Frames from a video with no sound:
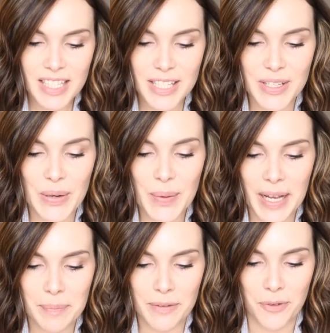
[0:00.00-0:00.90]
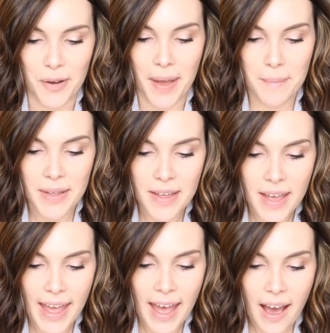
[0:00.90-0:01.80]
So wake up before them.
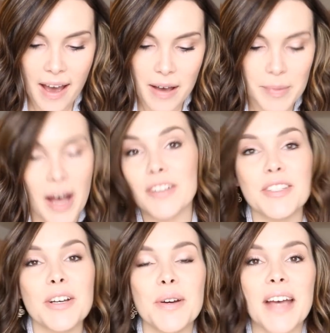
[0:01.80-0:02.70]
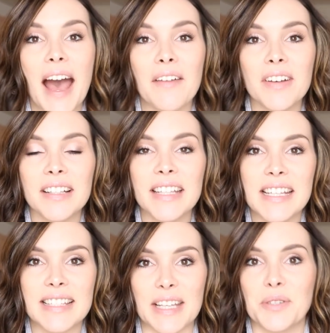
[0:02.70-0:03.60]
Um, also, have a
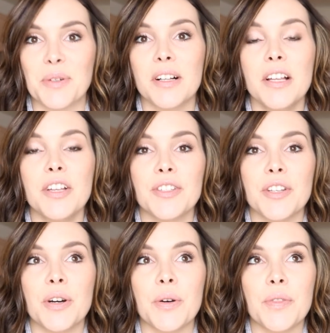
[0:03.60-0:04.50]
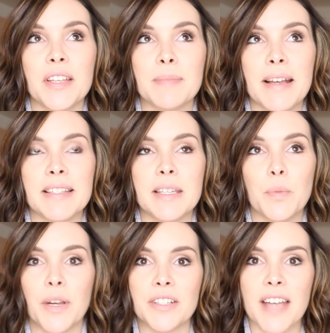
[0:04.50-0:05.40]
cleaning schedule. So this might
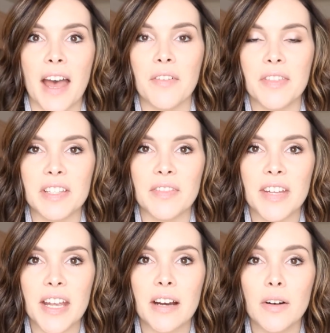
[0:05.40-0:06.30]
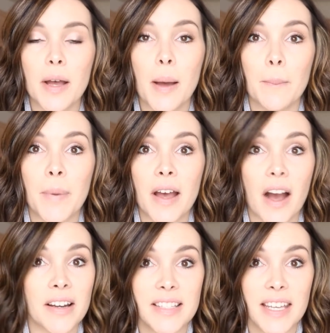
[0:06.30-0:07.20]
seem weird to have in this video, but
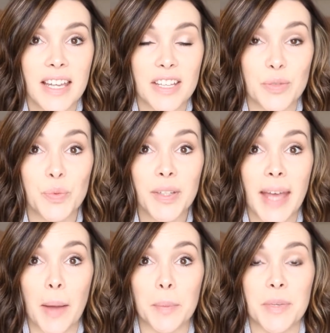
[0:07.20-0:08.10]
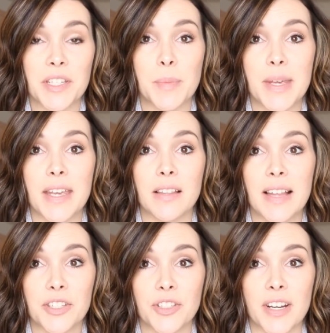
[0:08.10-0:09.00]
honestly it has really helped me to be
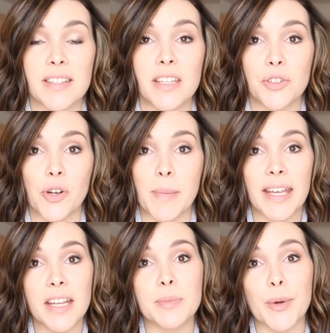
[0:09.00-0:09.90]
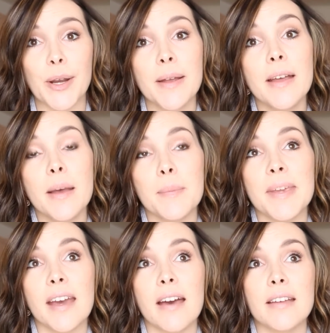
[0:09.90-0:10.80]
less stressed and enjoy my kids more
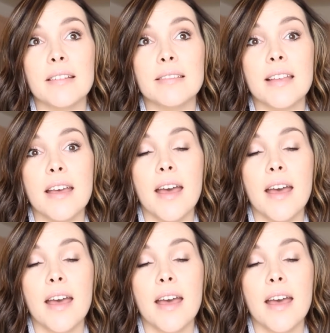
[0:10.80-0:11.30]
because